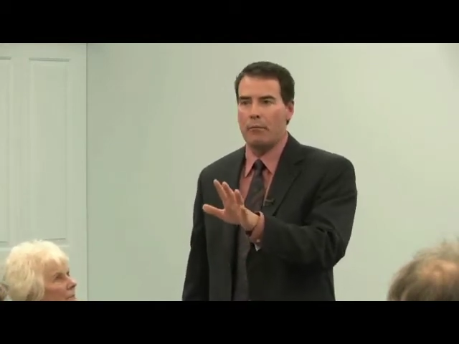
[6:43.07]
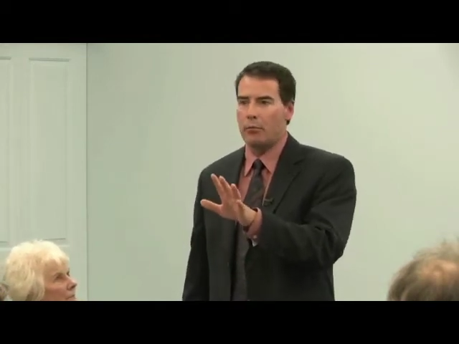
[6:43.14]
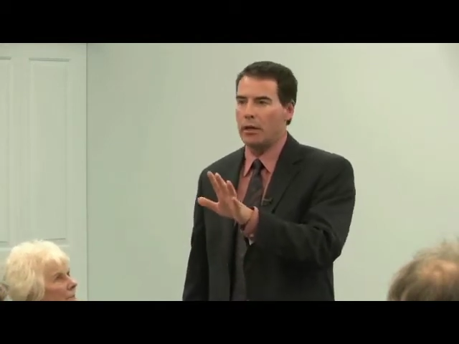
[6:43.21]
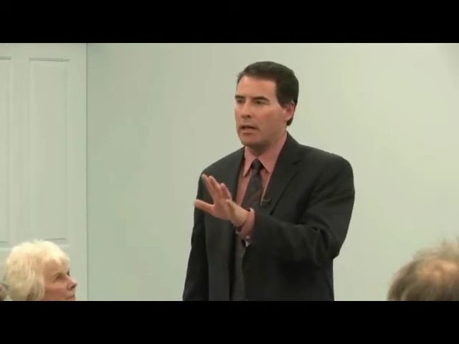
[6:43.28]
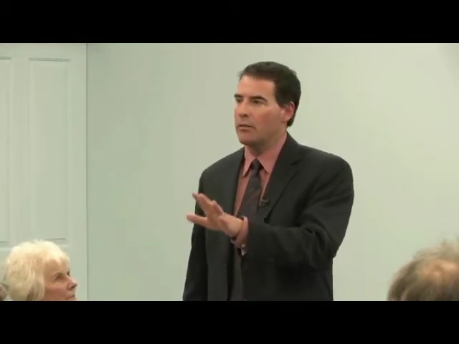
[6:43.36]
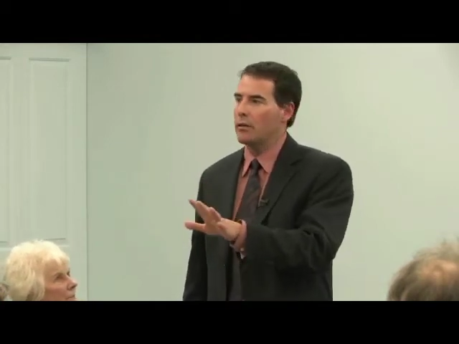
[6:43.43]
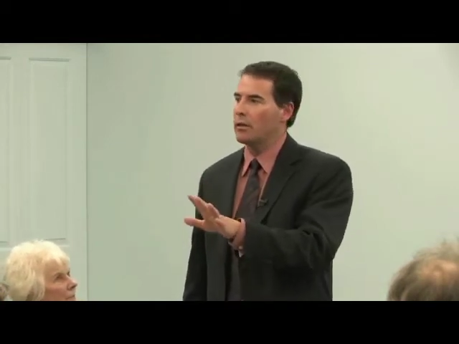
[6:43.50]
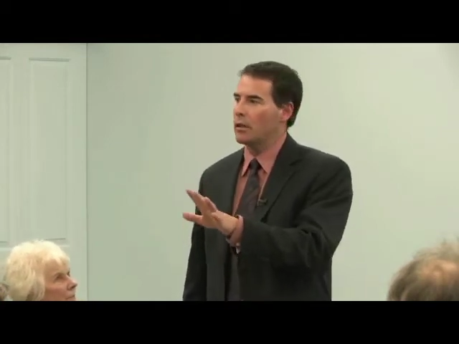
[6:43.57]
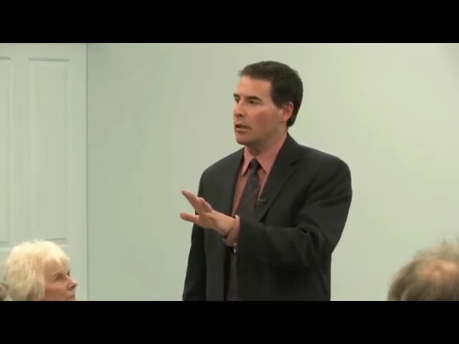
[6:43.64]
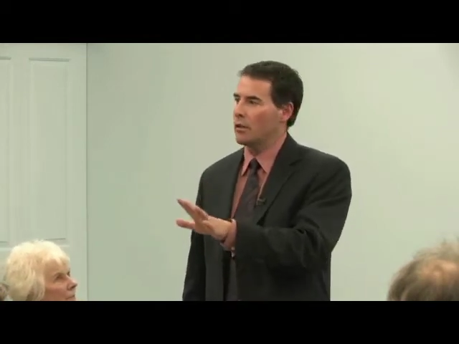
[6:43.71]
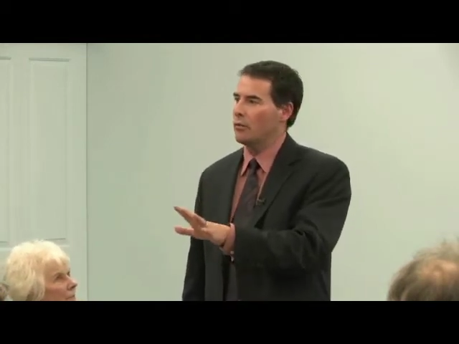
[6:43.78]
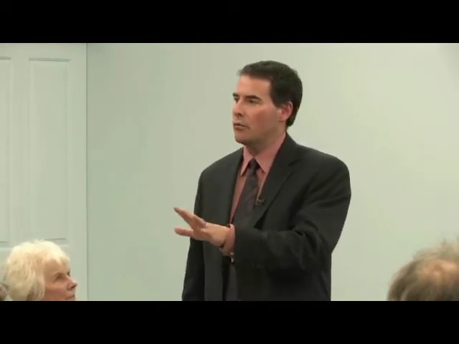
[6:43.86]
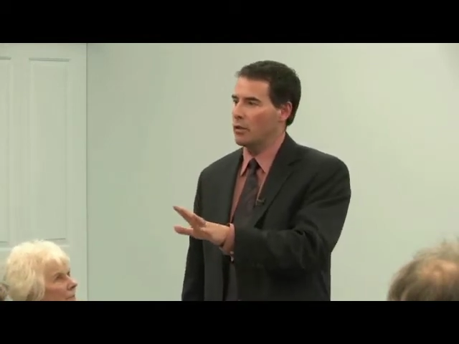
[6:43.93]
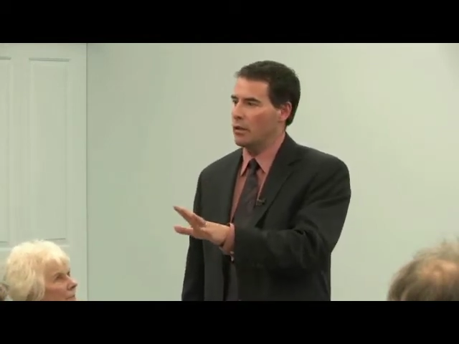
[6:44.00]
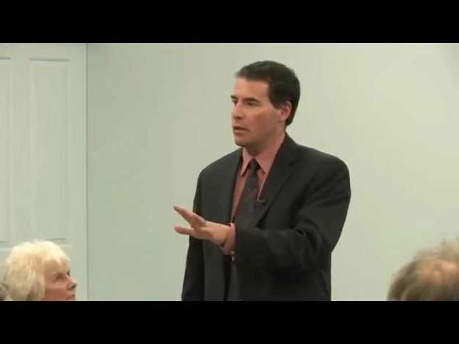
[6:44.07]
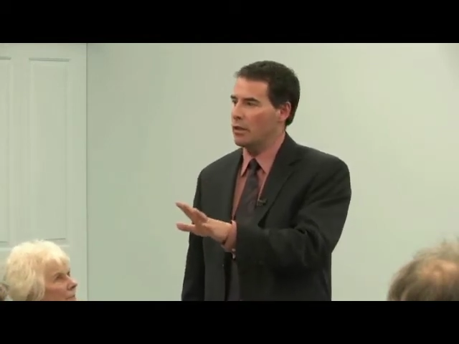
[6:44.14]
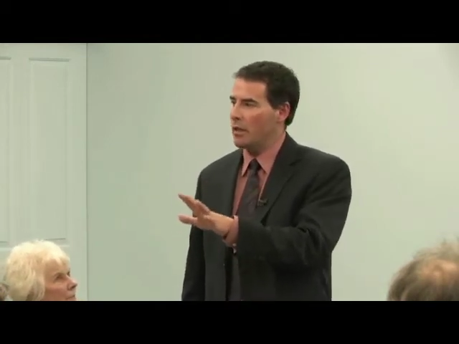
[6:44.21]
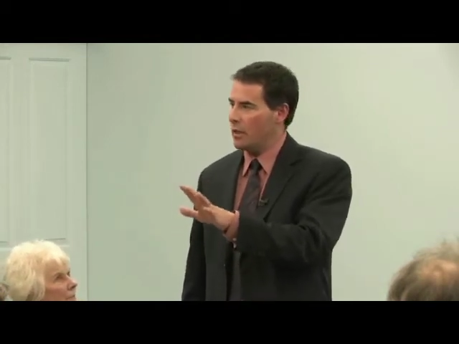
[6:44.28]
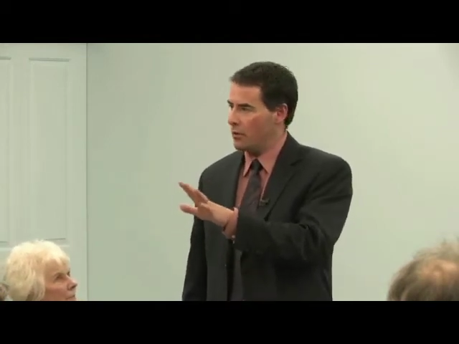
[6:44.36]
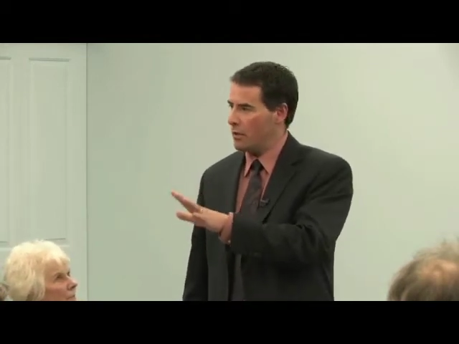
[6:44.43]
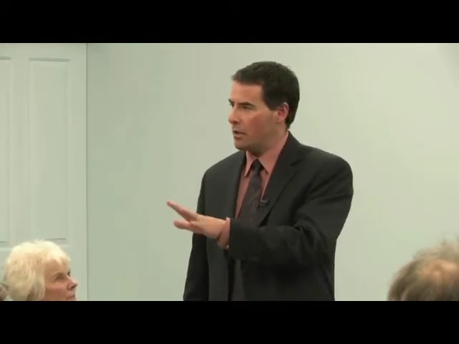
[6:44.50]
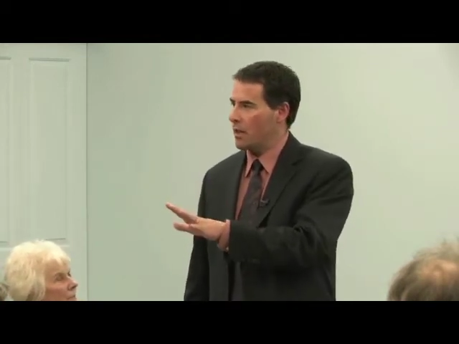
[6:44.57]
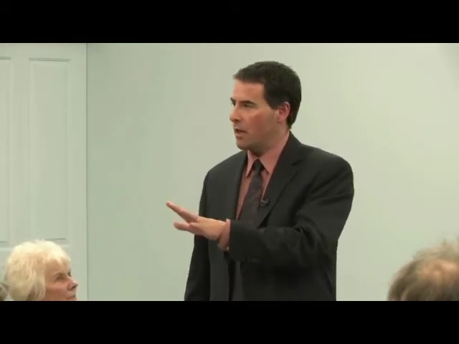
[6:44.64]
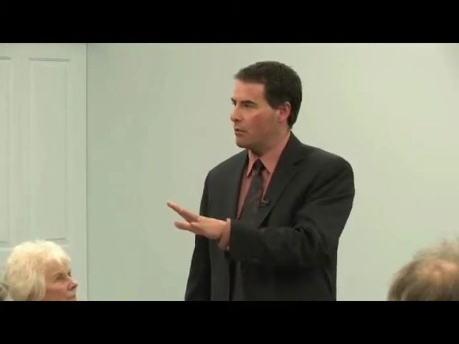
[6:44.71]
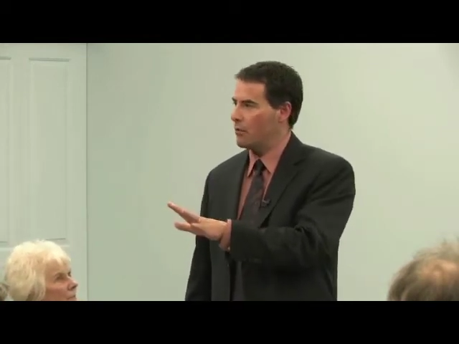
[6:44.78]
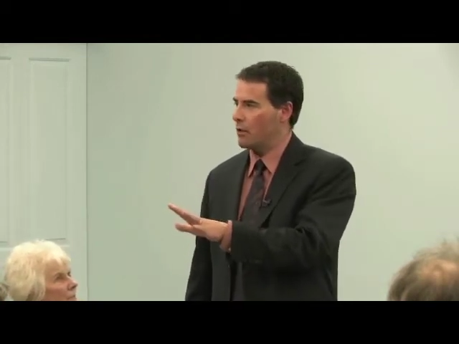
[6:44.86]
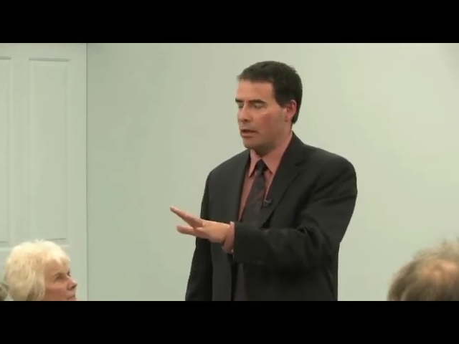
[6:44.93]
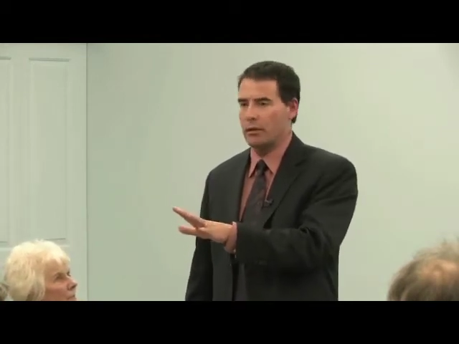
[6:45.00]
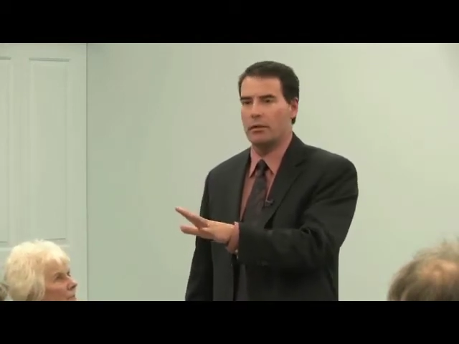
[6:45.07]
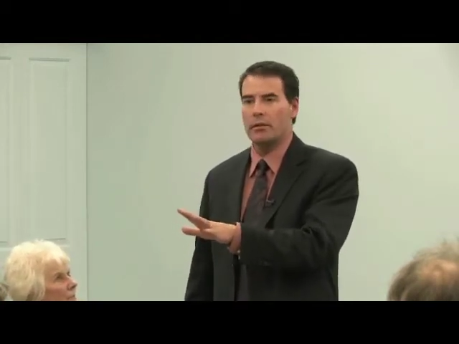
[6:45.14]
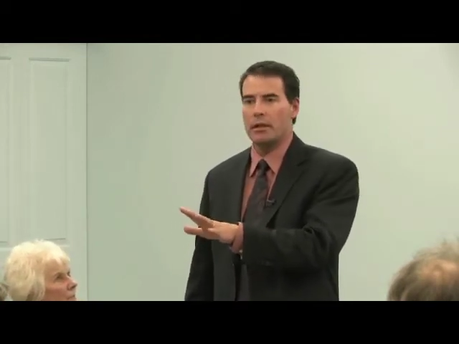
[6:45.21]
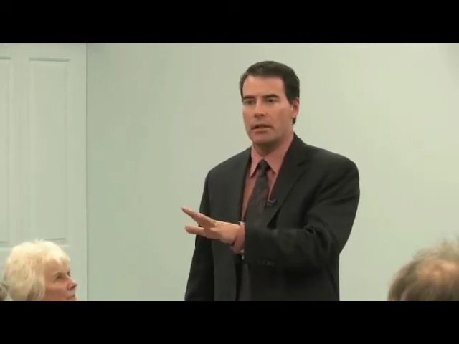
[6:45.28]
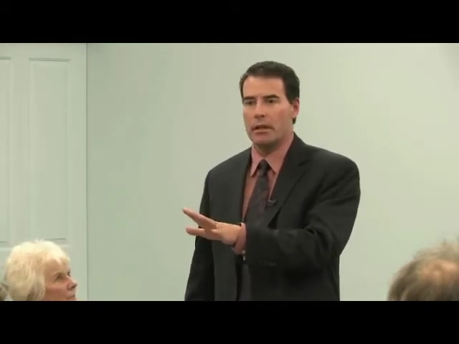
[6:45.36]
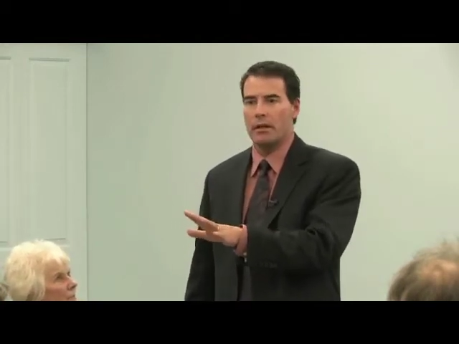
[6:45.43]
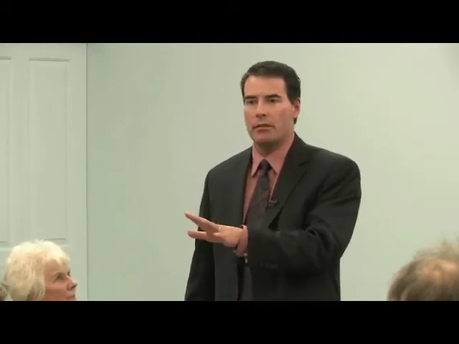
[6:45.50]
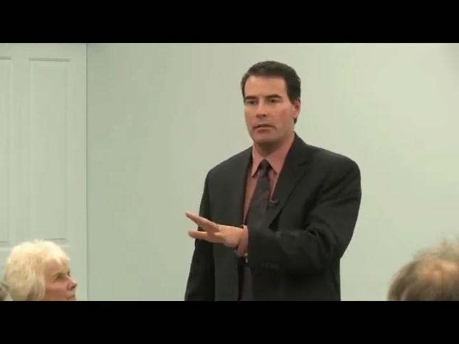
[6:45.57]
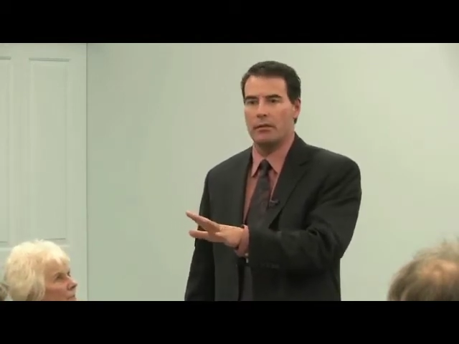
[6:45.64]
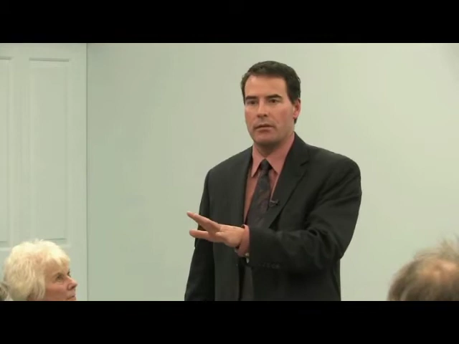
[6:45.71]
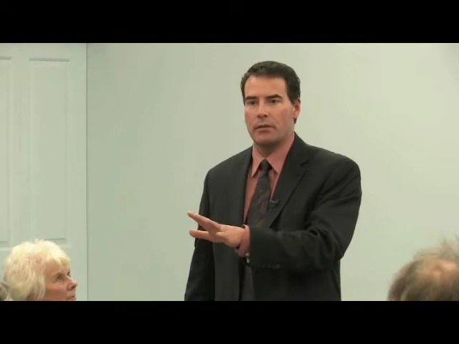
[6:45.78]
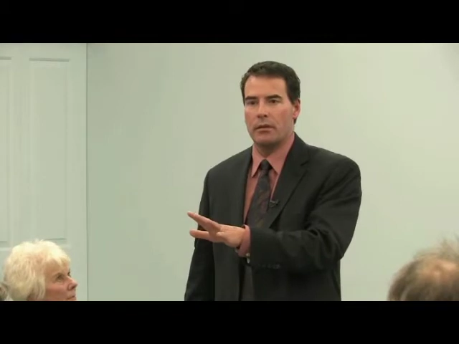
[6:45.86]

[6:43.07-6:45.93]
but even the converted understand we're not doing enough.